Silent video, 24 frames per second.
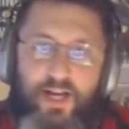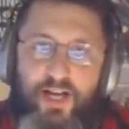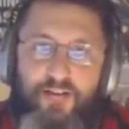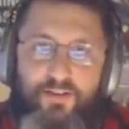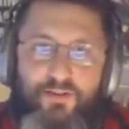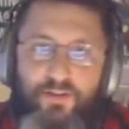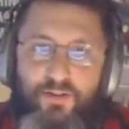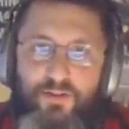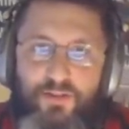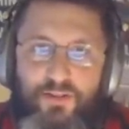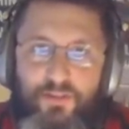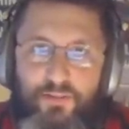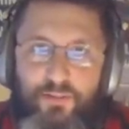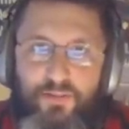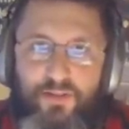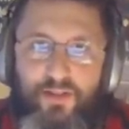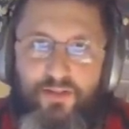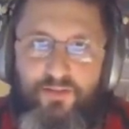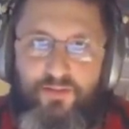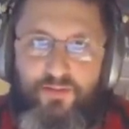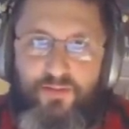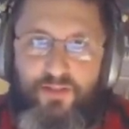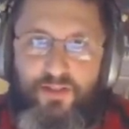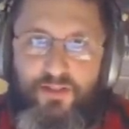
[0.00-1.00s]
I have no
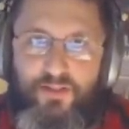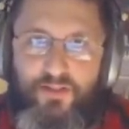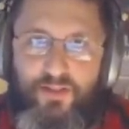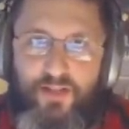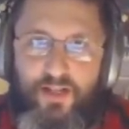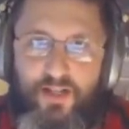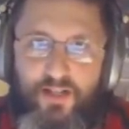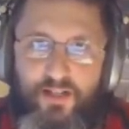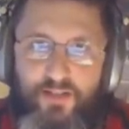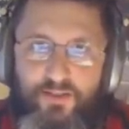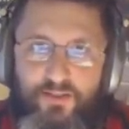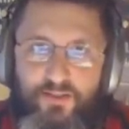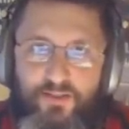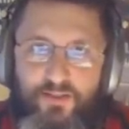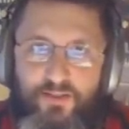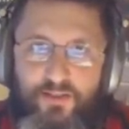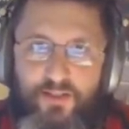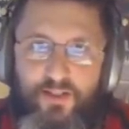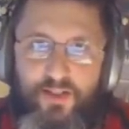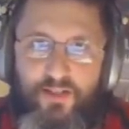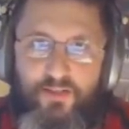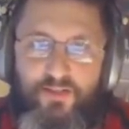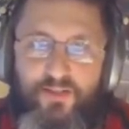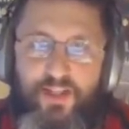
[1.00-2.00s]
sympathy for these guys.
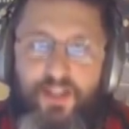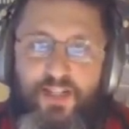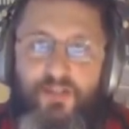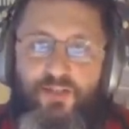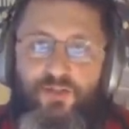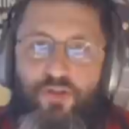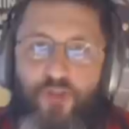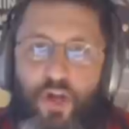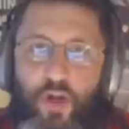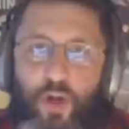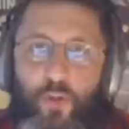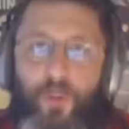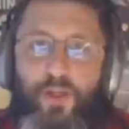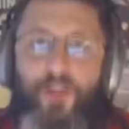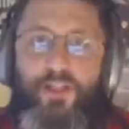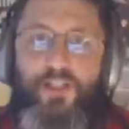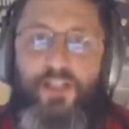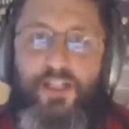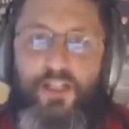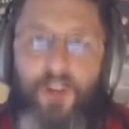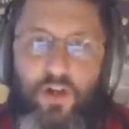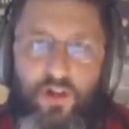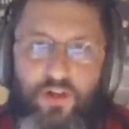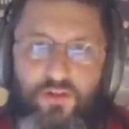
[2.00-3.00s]
They
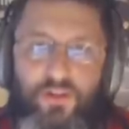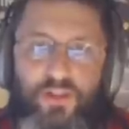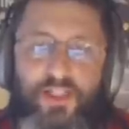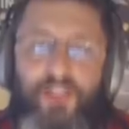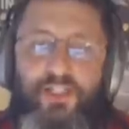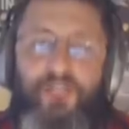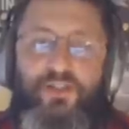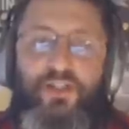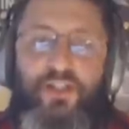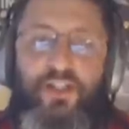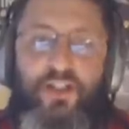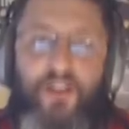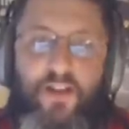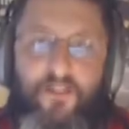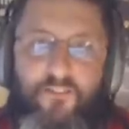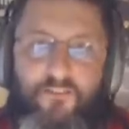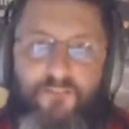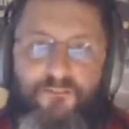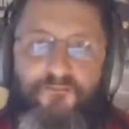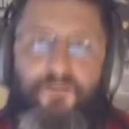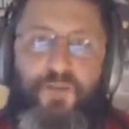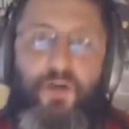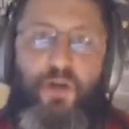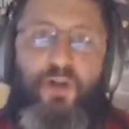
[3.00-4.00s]
knowingly are teaching
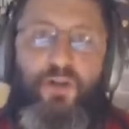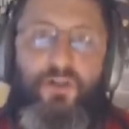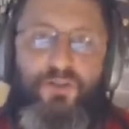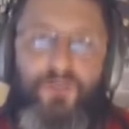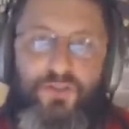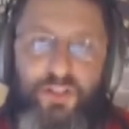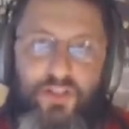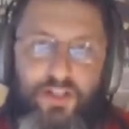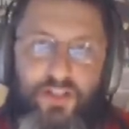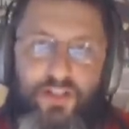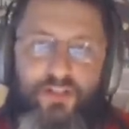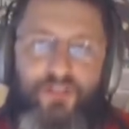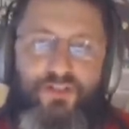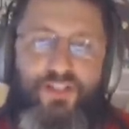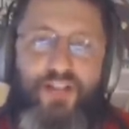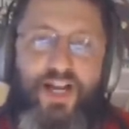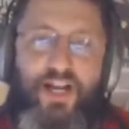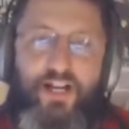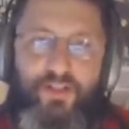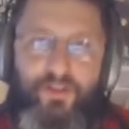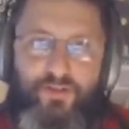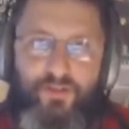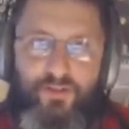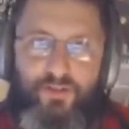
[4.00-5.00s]
false
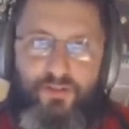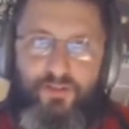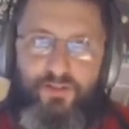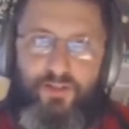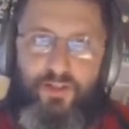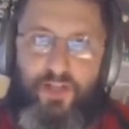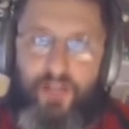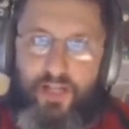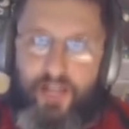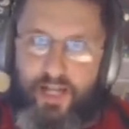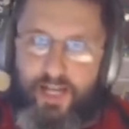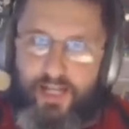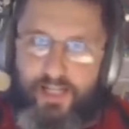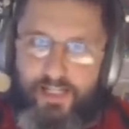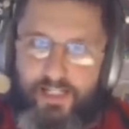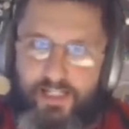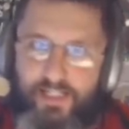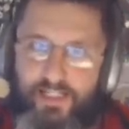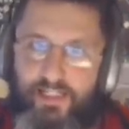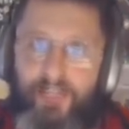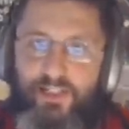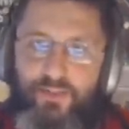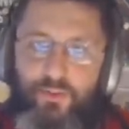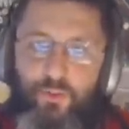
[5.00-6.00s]
doctrines. And
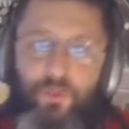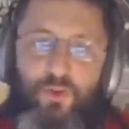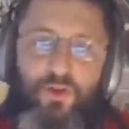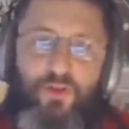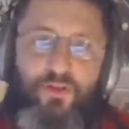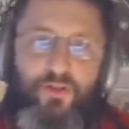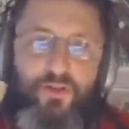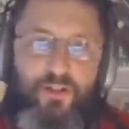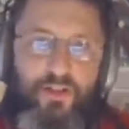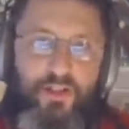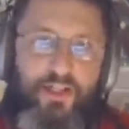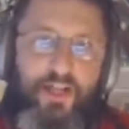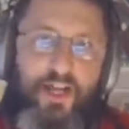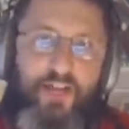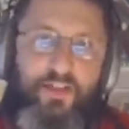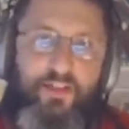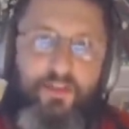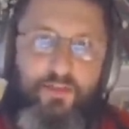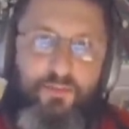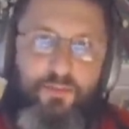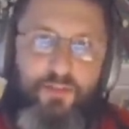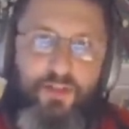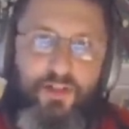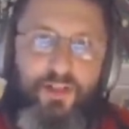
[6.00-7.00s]
he's worse than a
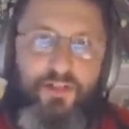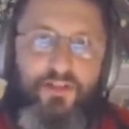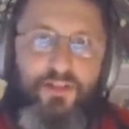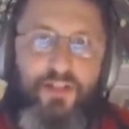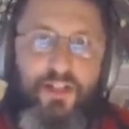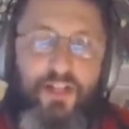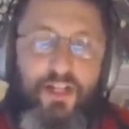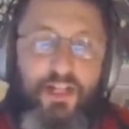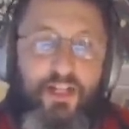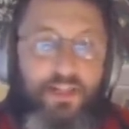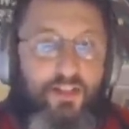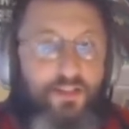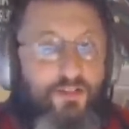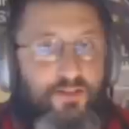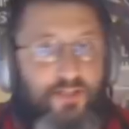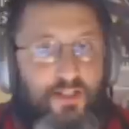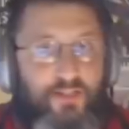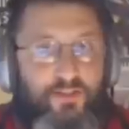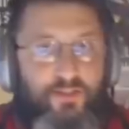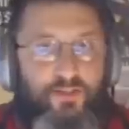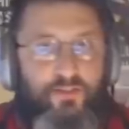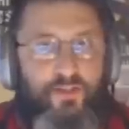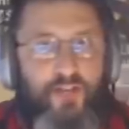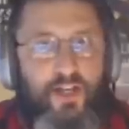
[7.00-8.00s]
Catholic priest in the
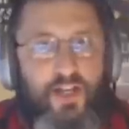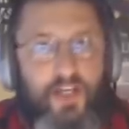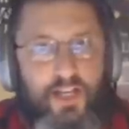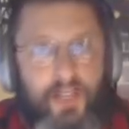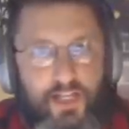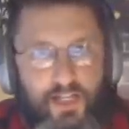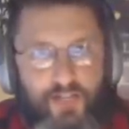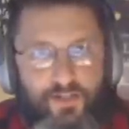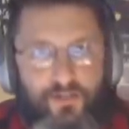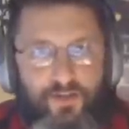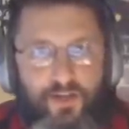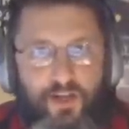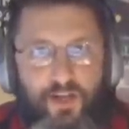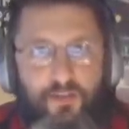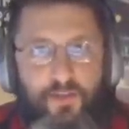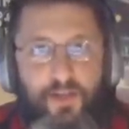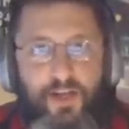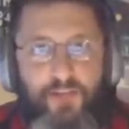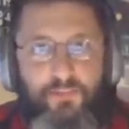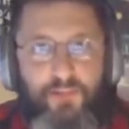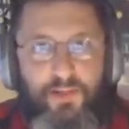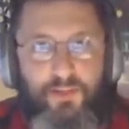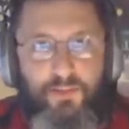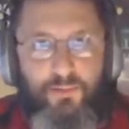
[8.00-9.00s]
sense of he's trying to
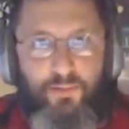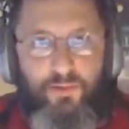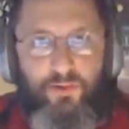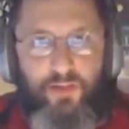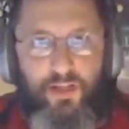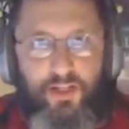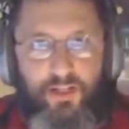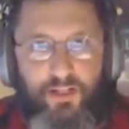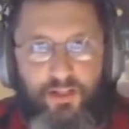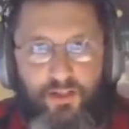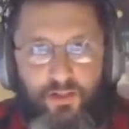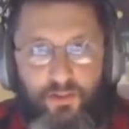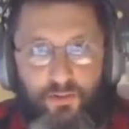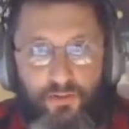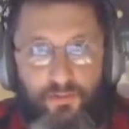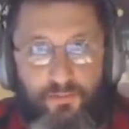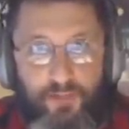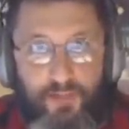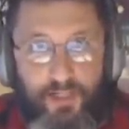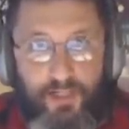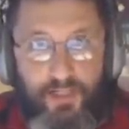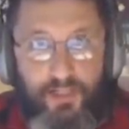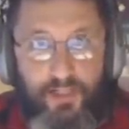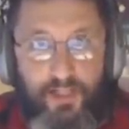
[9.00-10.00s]
make people like you
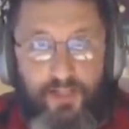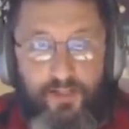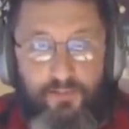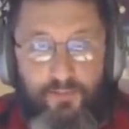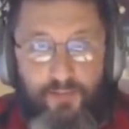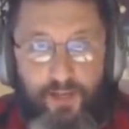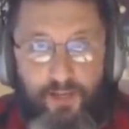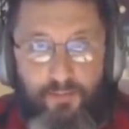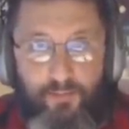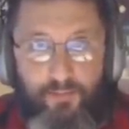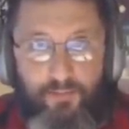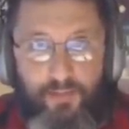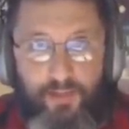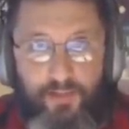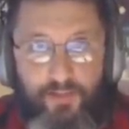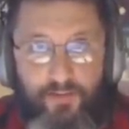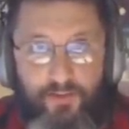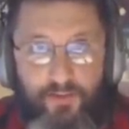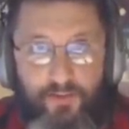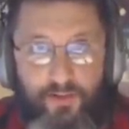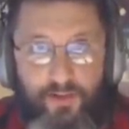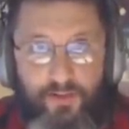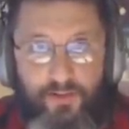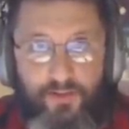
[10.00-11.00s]
and me, as
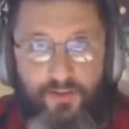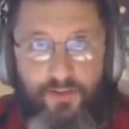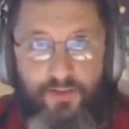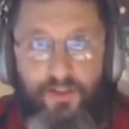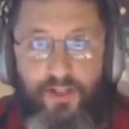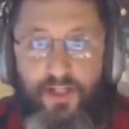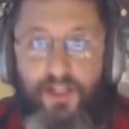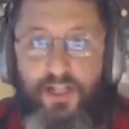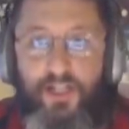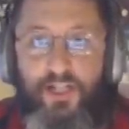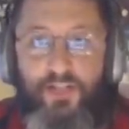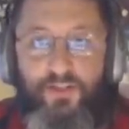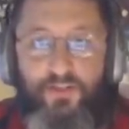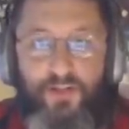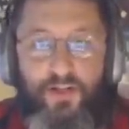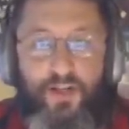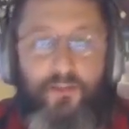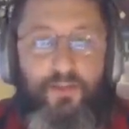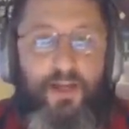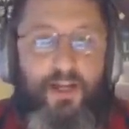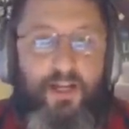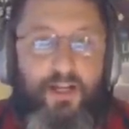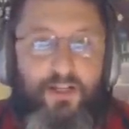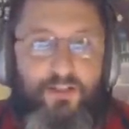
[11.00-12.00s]
Bible-believing Christians, he's
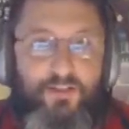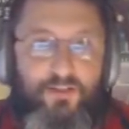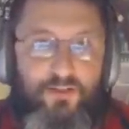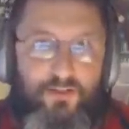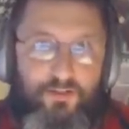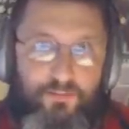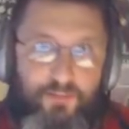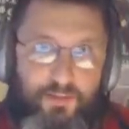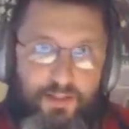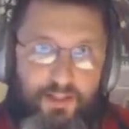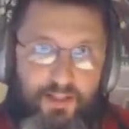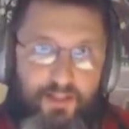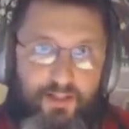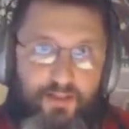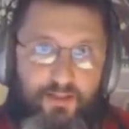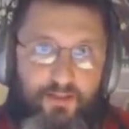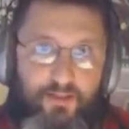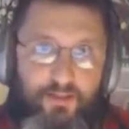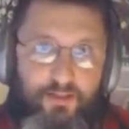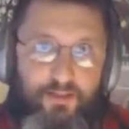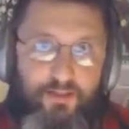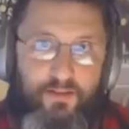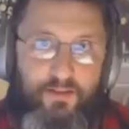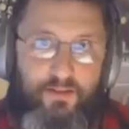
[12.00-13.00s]
trying to make us look bad.